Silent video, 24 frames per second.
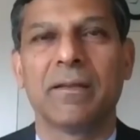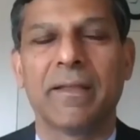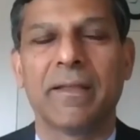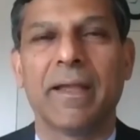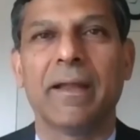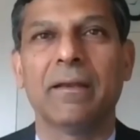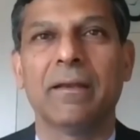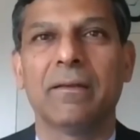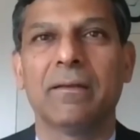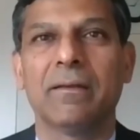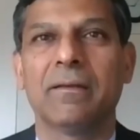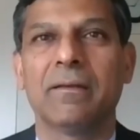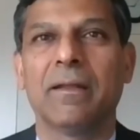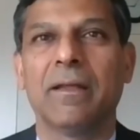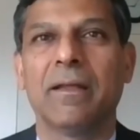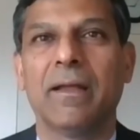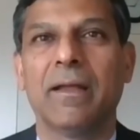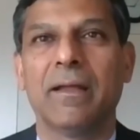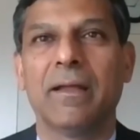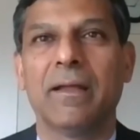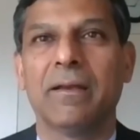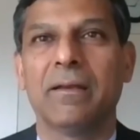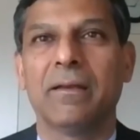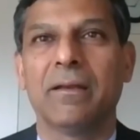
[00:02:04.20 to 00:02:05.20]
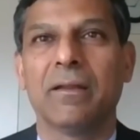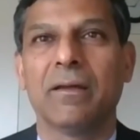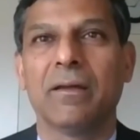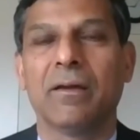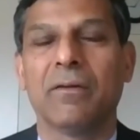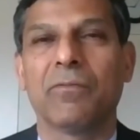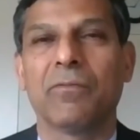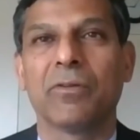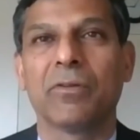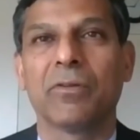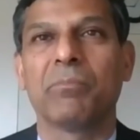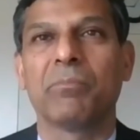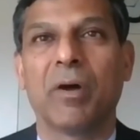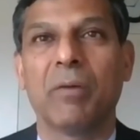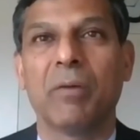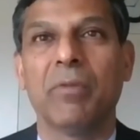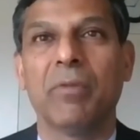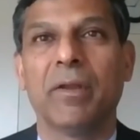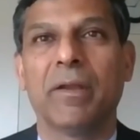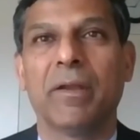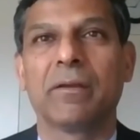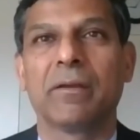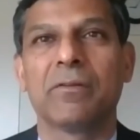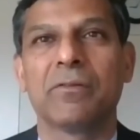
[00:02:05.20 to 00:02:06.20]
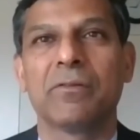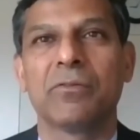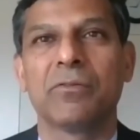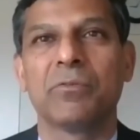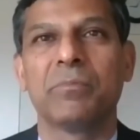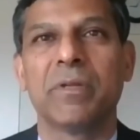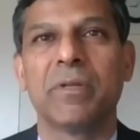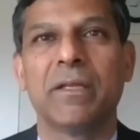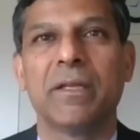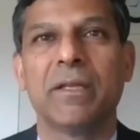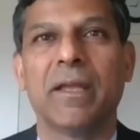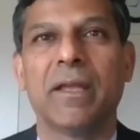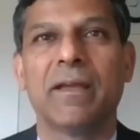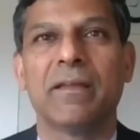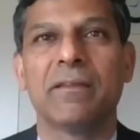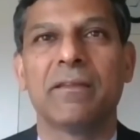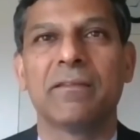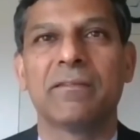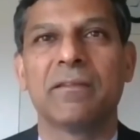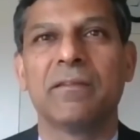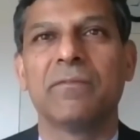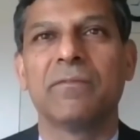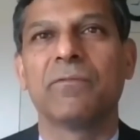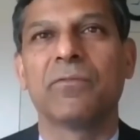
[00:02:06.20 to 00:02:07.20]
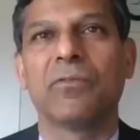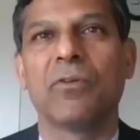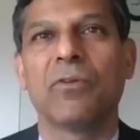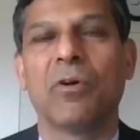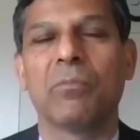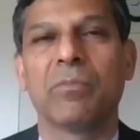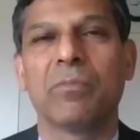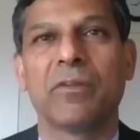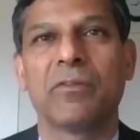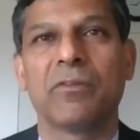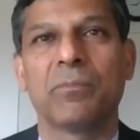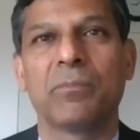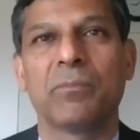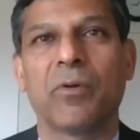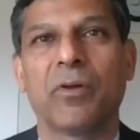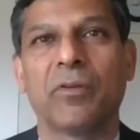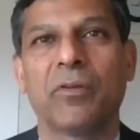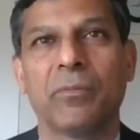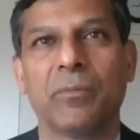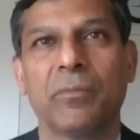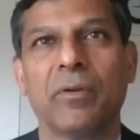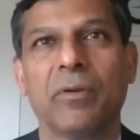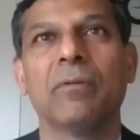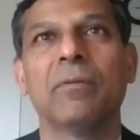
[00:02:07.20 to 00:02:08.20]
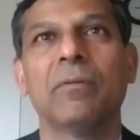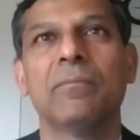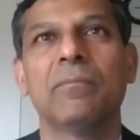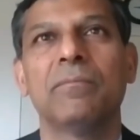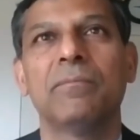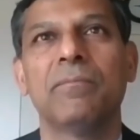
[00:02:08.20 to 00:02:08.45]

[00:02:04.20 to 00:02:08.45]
get and for the public to be as informed as possible.